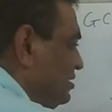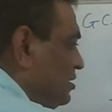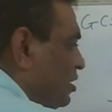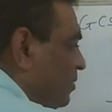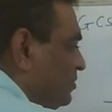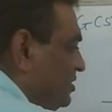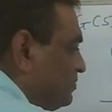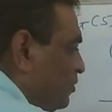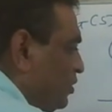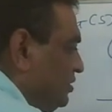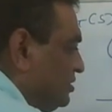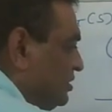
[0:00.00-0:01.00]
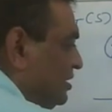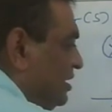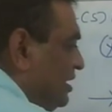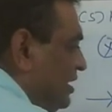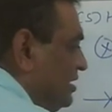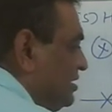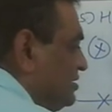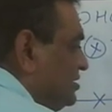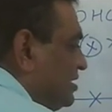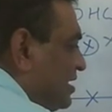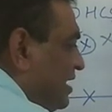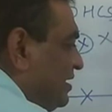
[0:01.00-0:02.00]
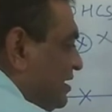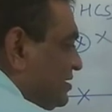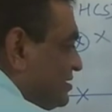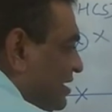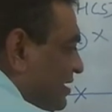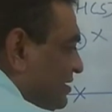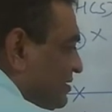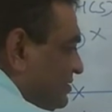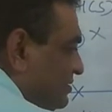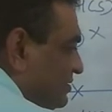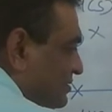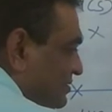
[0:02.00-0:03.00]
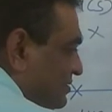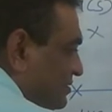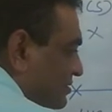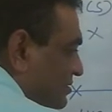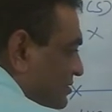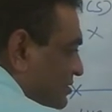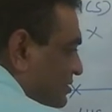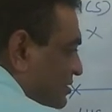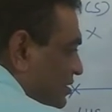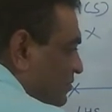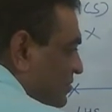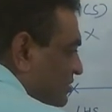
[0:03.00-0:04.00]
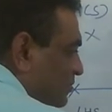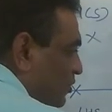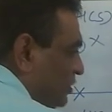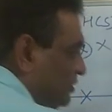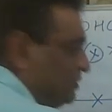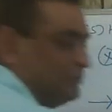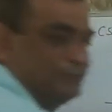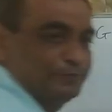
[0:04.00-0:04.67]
of this point and this is the right hand side of this point.